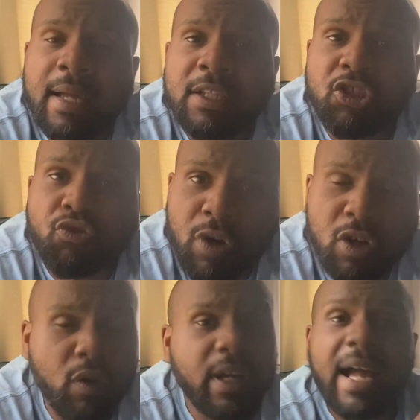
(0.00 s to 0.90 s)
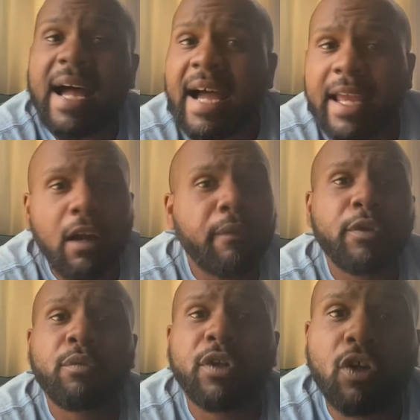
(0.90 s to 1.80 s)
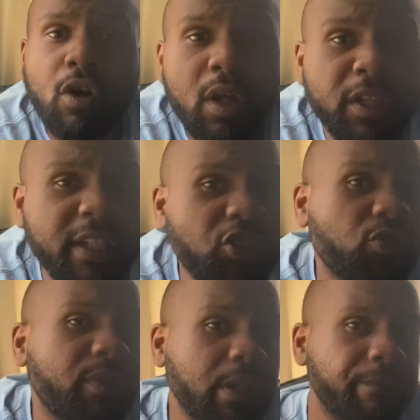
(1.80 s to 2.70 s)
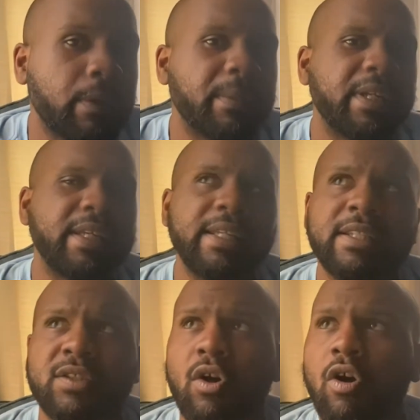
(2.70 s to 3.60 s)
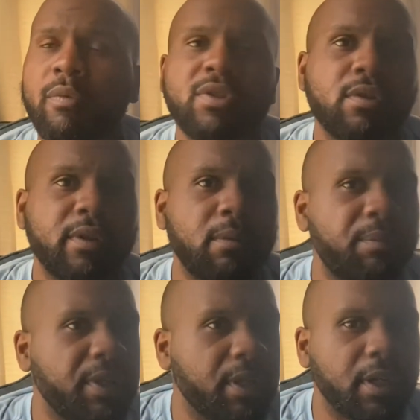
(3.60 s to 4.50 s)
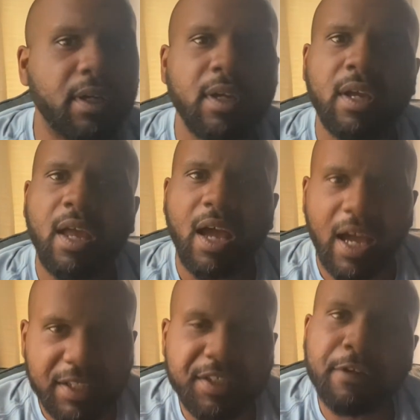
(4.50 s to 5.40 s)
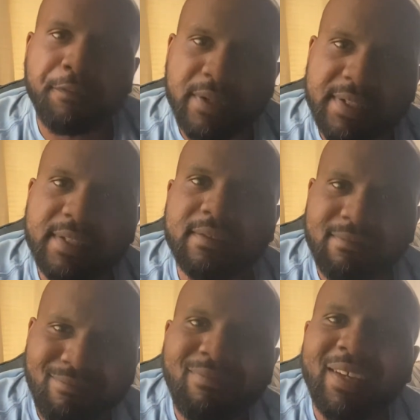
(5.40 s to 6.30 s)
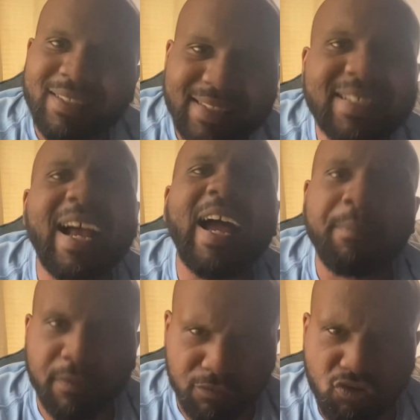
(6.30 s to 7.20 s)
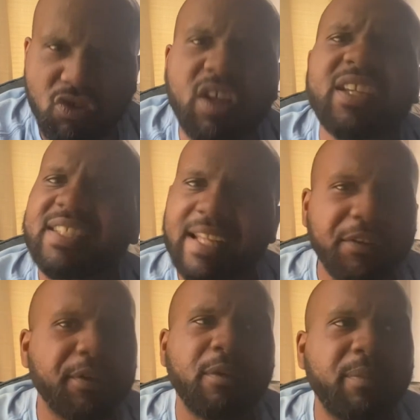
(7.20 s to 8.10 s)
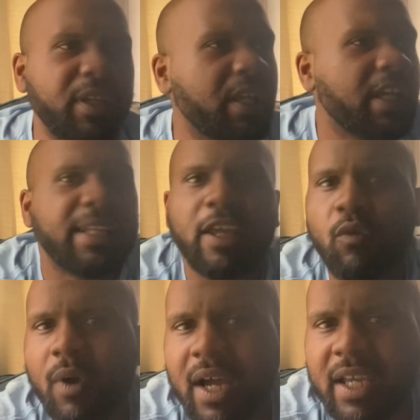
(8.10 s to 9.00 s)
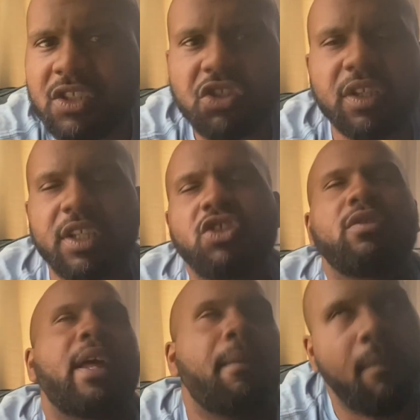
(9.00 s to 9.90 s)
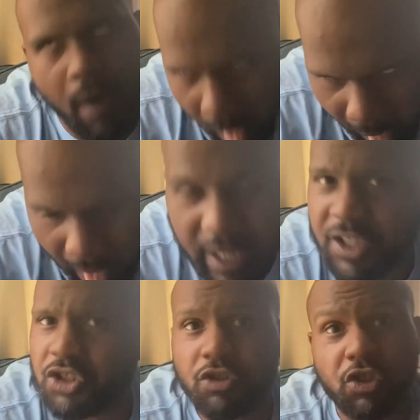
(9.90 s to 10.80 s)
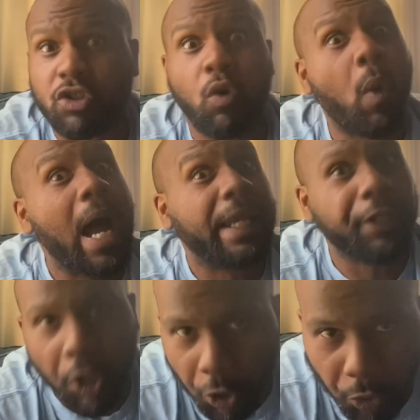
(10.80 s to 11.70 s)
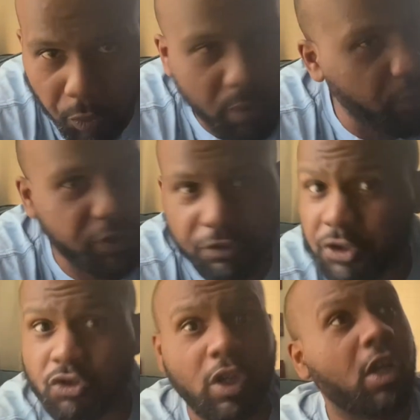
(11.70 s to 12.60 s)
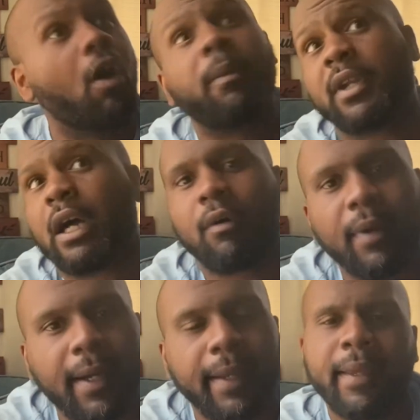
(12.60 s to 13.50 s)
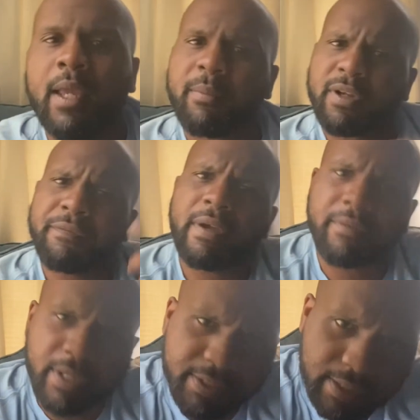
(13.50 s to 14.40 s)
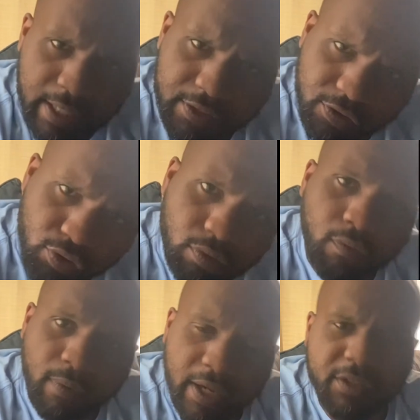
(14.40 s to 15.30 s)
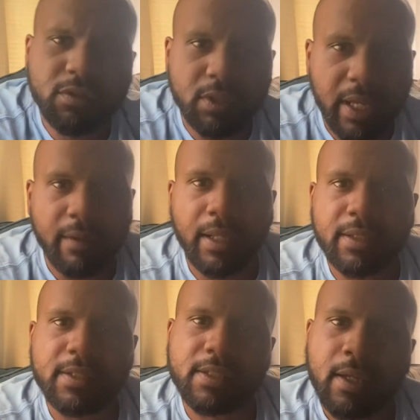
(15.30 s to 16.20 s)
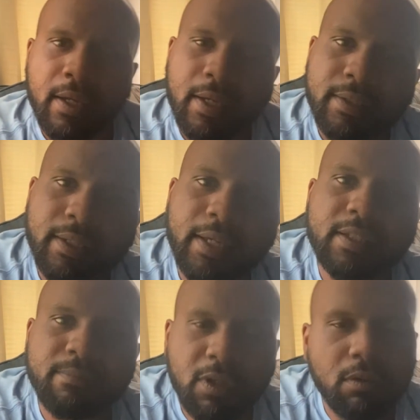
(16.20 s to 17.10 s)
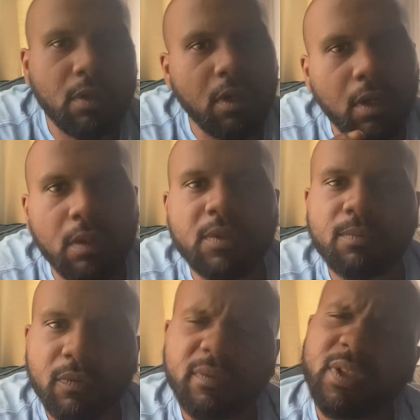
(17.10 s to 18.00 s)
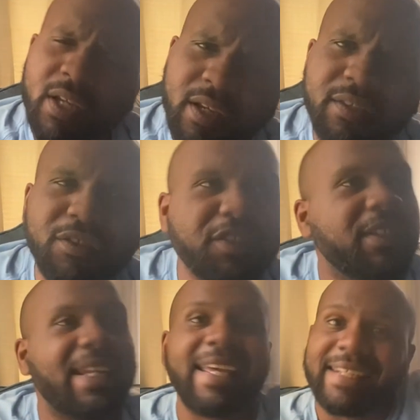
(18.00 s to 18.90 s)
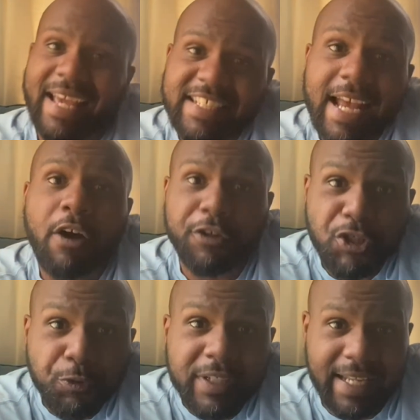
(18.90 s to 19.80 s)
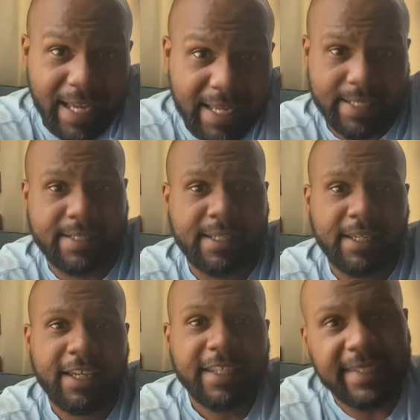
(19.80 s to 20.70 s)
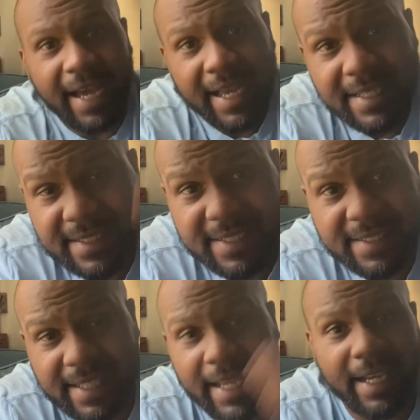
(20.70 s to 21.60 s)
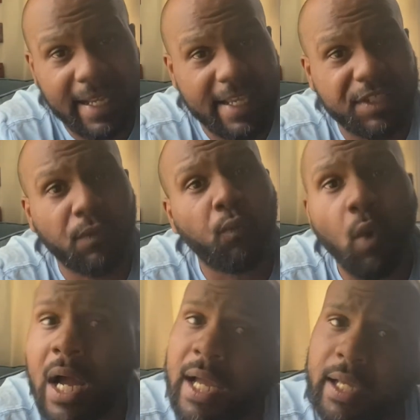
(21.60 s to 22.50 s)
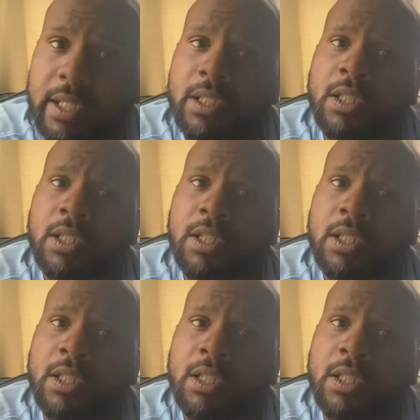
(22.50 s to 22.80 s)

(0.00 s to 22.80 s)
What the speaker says: drunk or the high, however you want to call it, that you get from it, it's always going to be a different type of drunk. It's not going to be like wine should get you that, unless you're just a wino and when you're just gulping down wine. But if you have a nice glass or two of wine, you should have like this nice, mellow, calm, smooth. Yeah, you know what I'm saying? And that's how it is with Nas. Nas is that glass of wine.